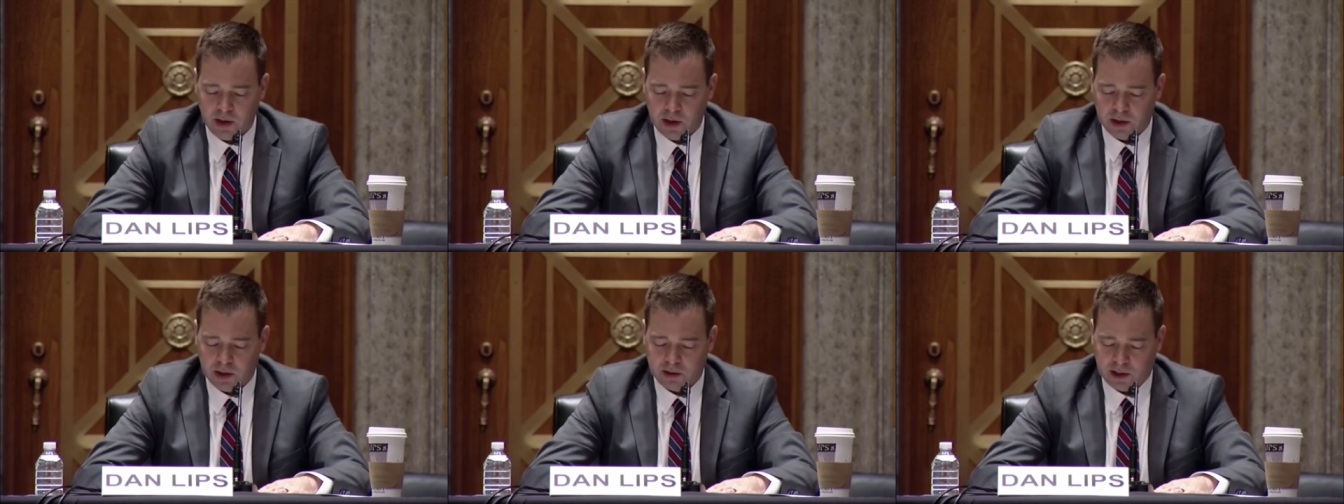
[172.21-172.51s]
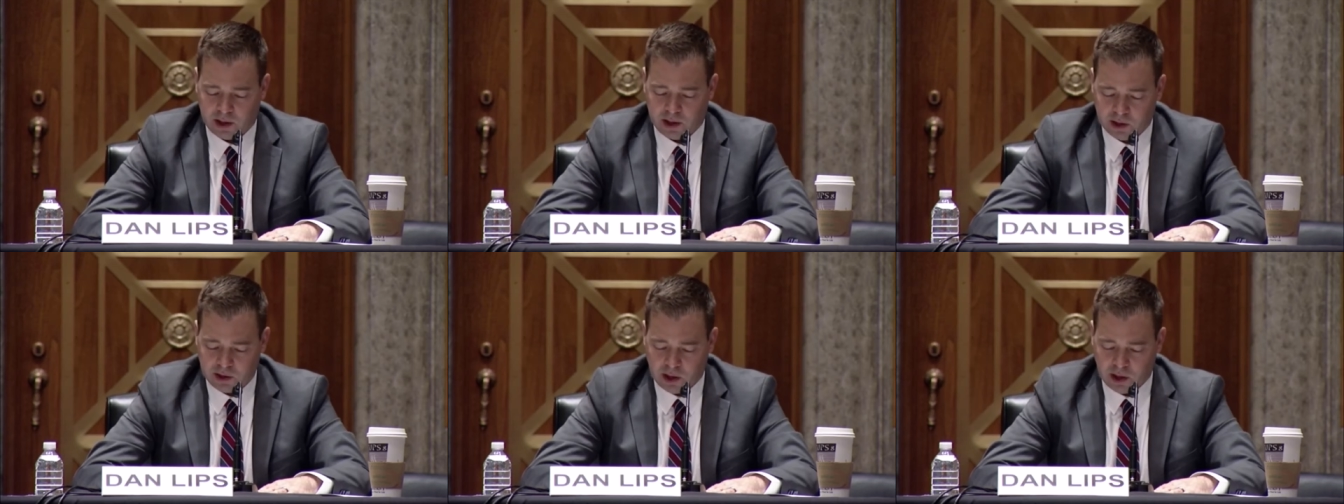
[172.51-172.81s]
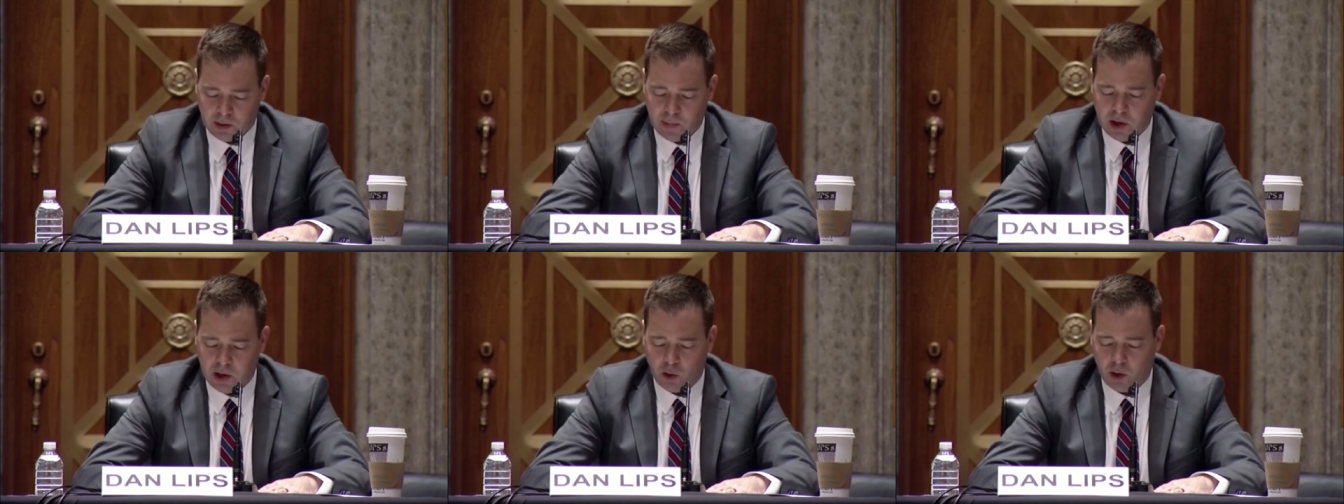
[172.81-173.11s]

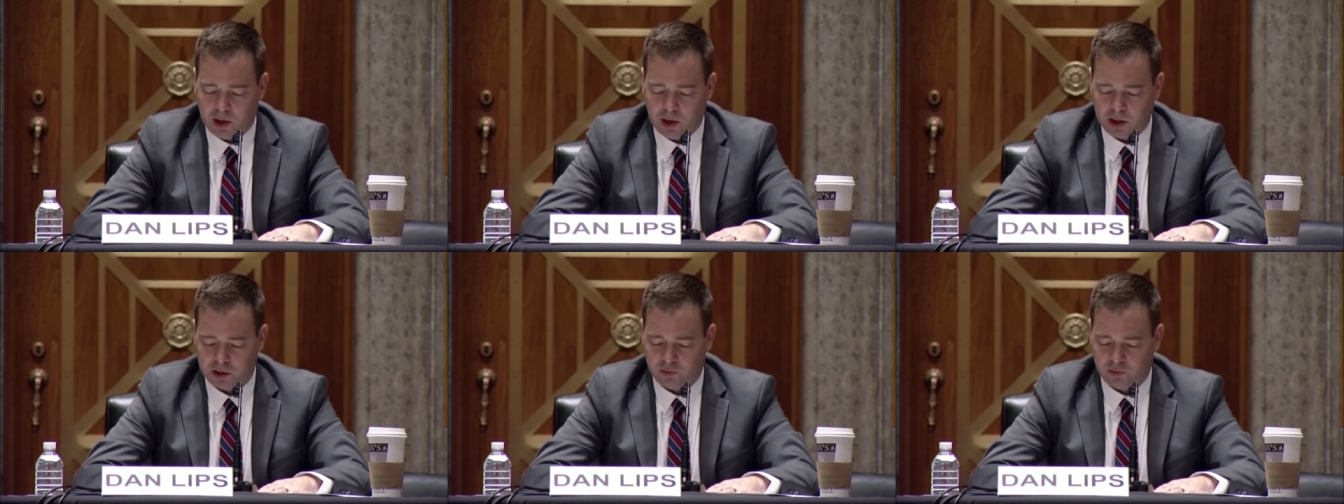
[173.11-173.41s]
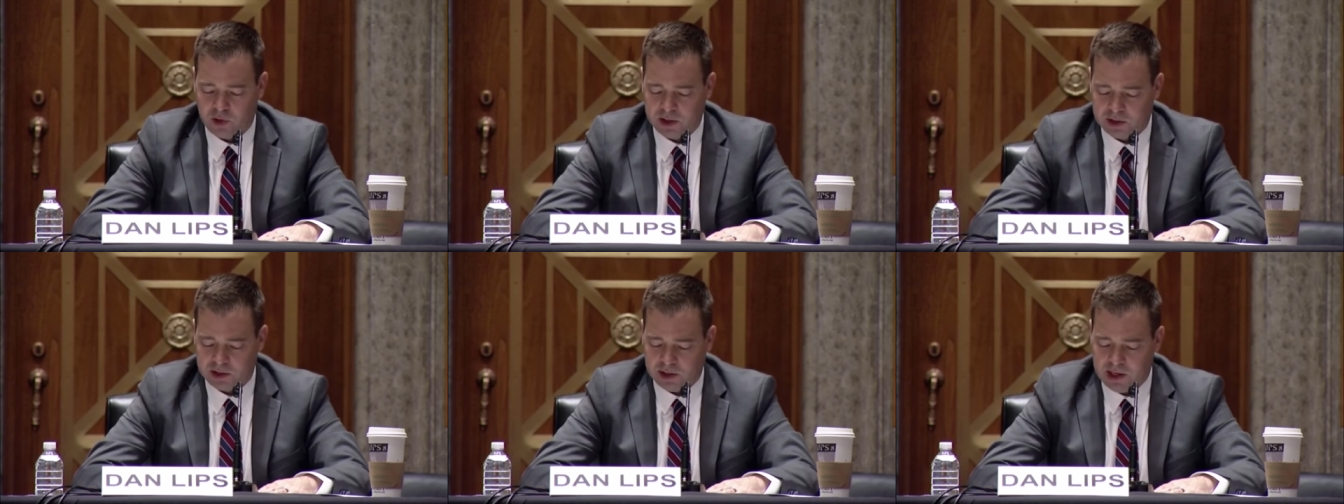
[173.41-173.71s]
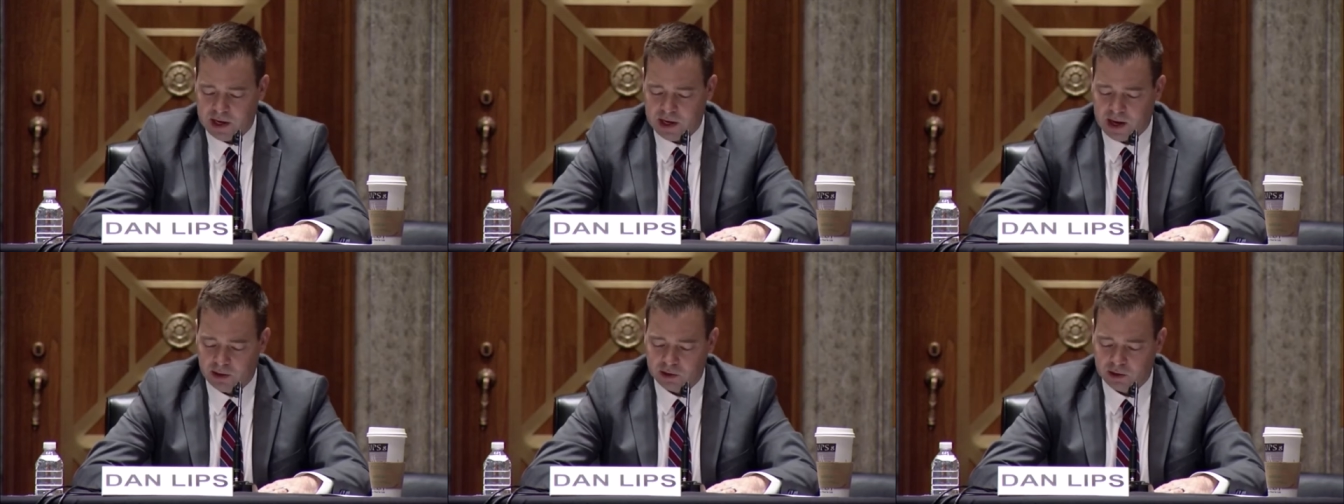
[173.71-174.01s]
Secretary Mayorkas recently
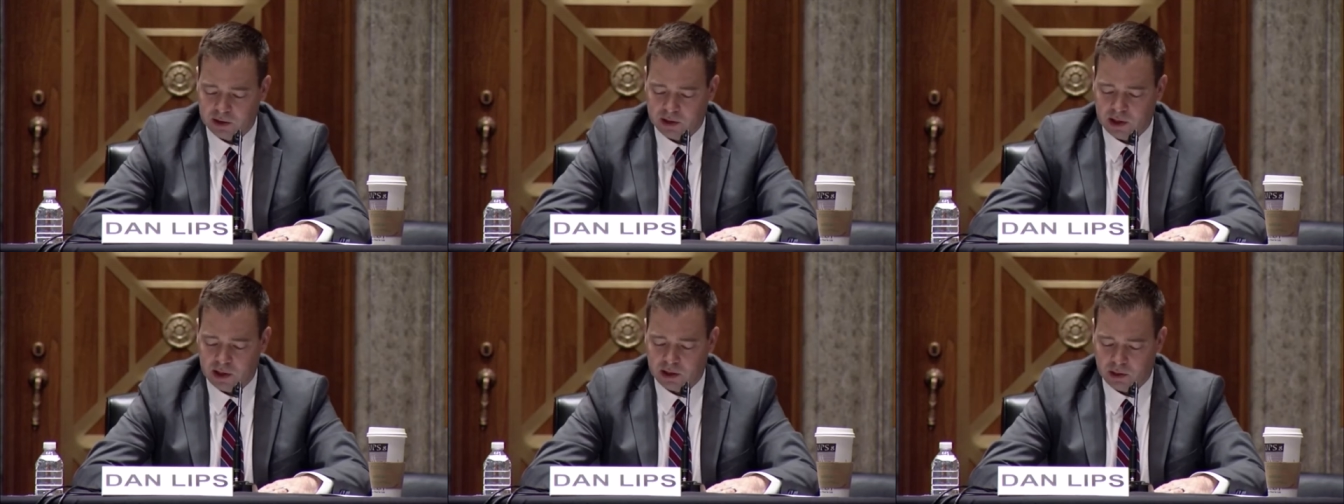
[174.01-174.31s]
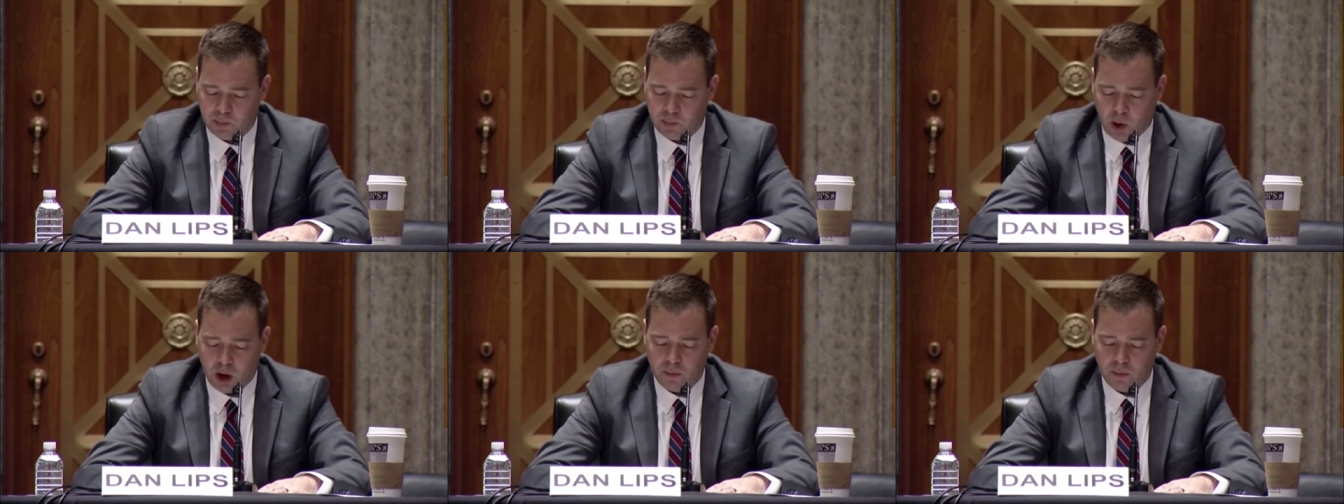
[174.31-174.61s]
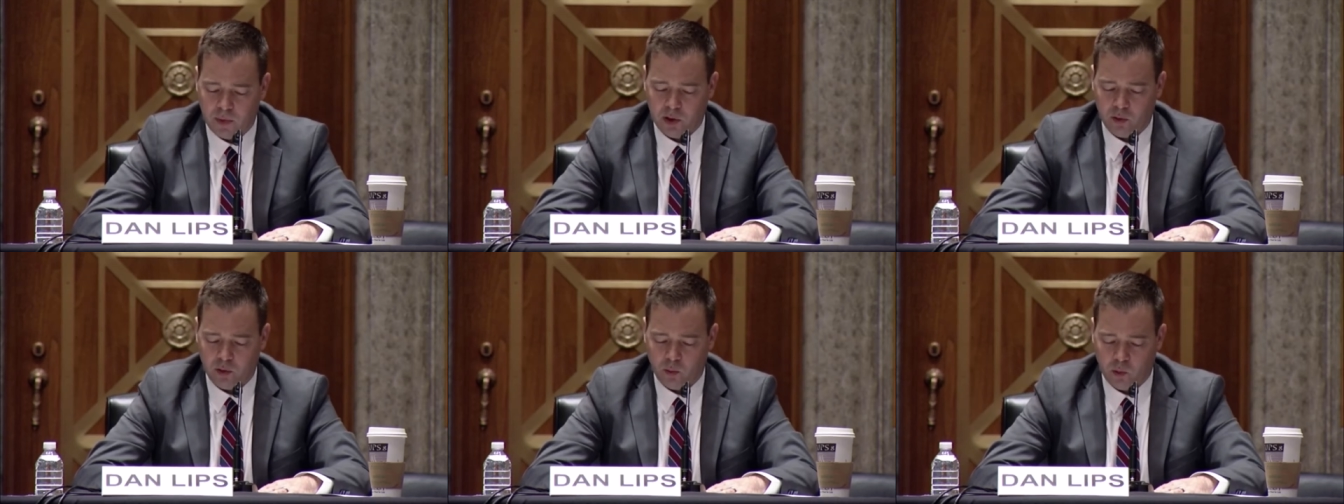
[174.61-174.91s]
announced that the
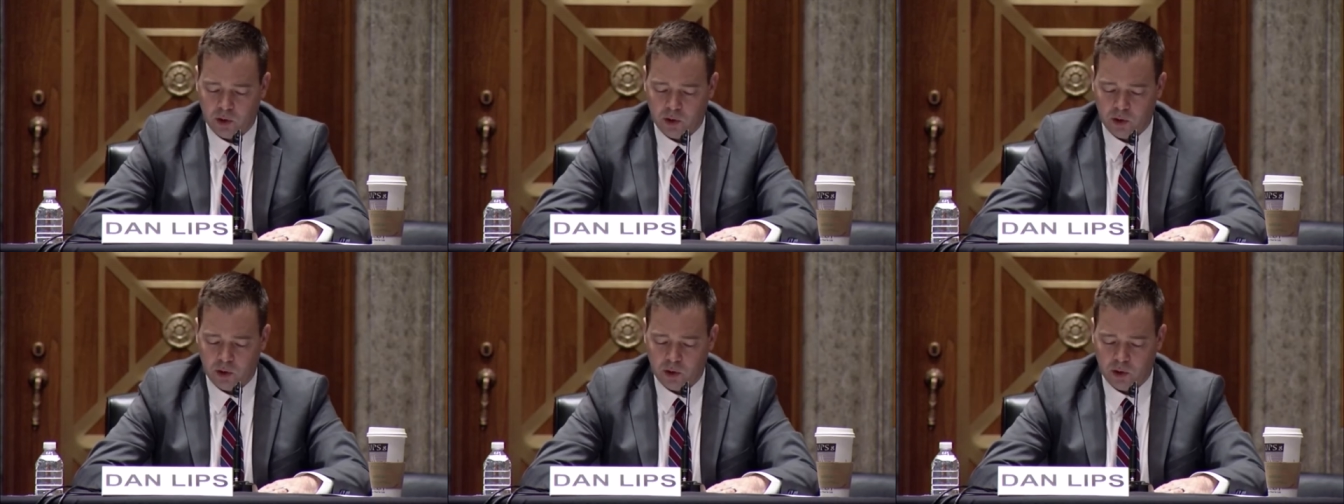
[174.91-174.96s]
department